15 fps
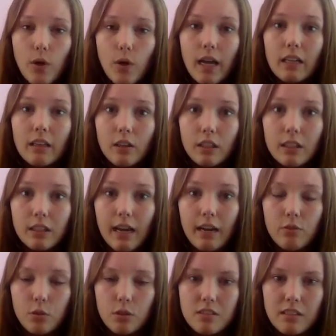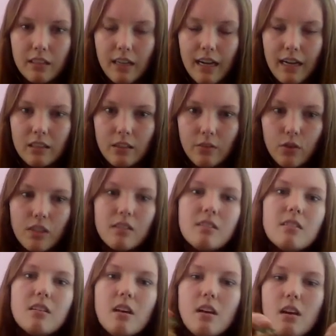go ahead and look at that if you want to see the height
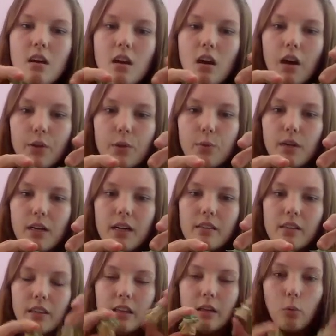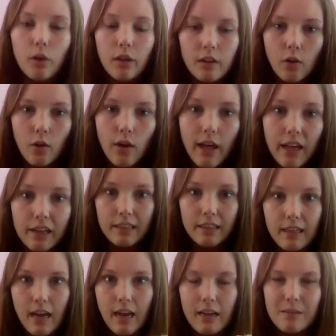difference. Otherwise, I think we're going to go ahead
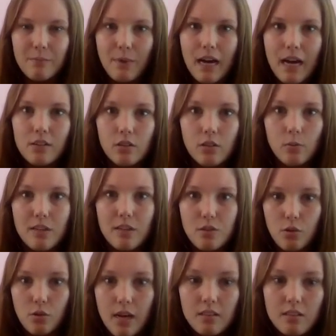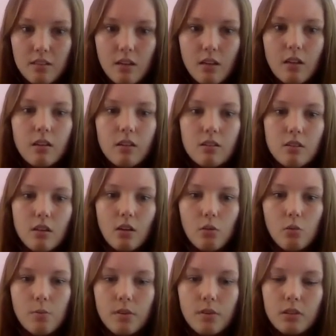and head back to the Razor Crest.
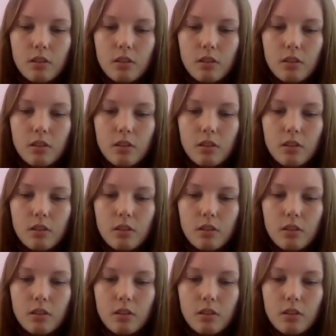So